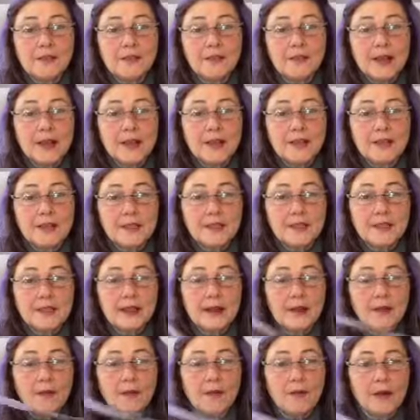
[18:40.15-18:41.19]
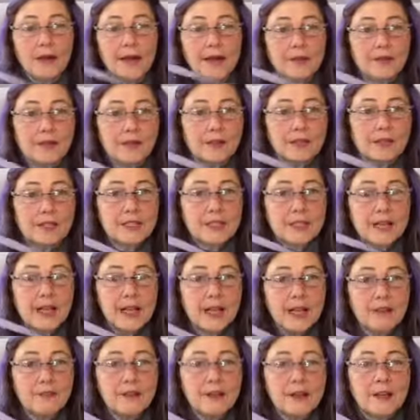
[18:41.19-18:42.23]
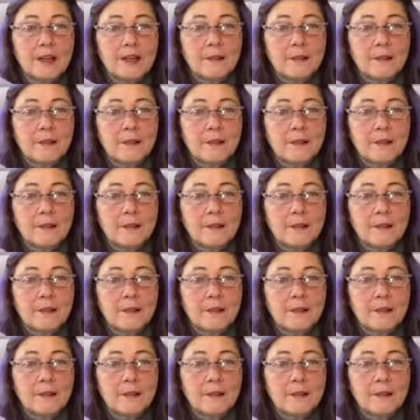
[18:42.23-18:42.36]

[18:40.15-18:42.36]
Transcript: find this a helpful kind of leash to have,